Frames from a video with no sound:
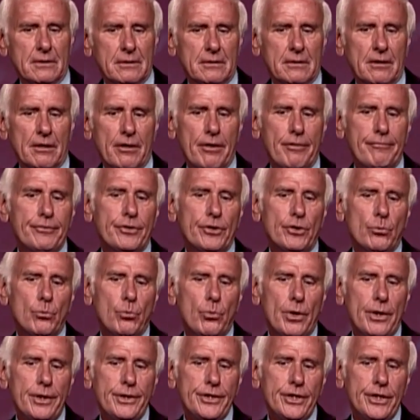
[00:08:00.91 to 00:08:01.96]
Of your
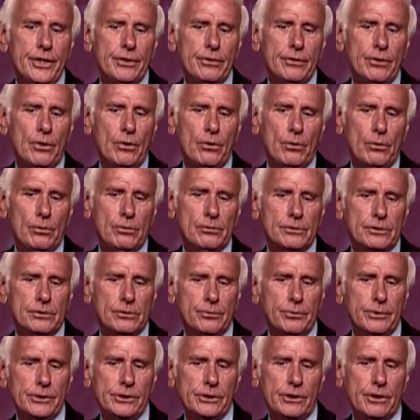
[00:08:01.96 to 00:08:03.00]
1-year goals,
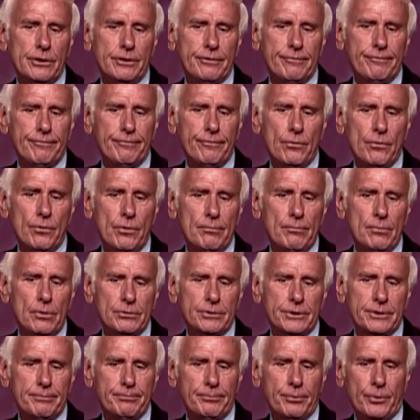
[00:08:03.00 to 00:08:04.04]
which are the 4
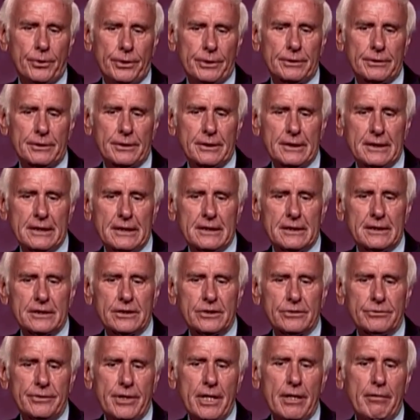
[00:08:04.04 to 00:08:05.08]
most important?
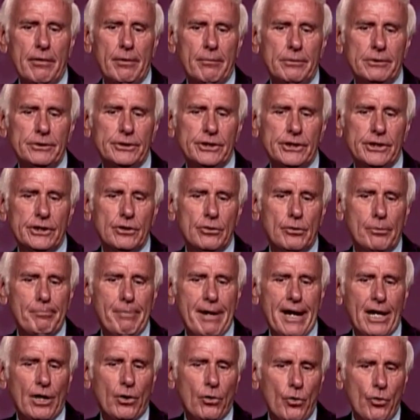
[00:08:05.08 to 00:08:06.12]
So now I want you to go
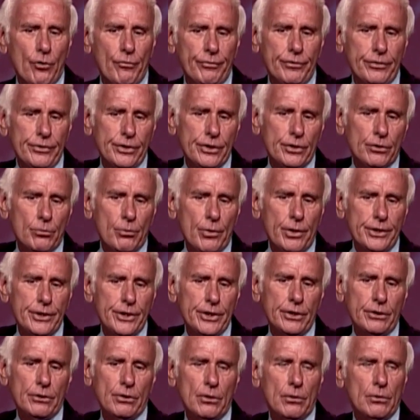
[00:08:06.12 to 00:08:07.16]
back over your
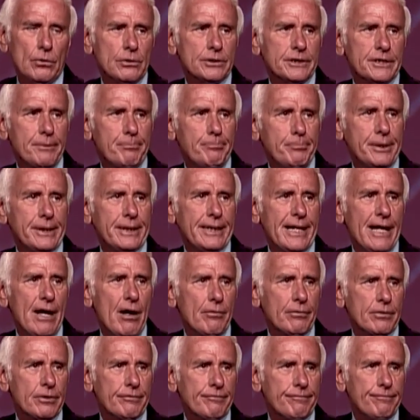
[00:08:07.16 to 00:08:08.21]
1-year goals and pick
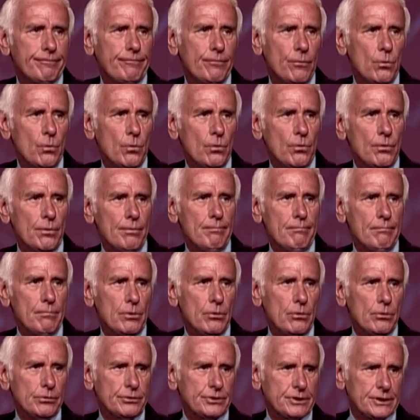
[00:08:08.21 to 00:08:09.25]
out the 4
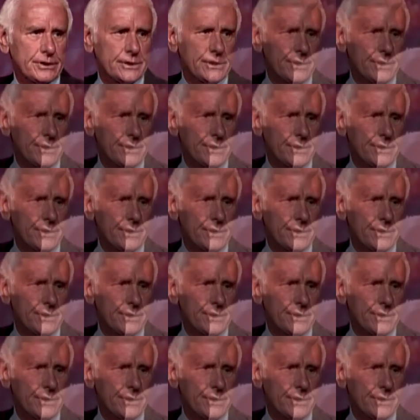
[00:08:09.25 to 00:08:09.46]
most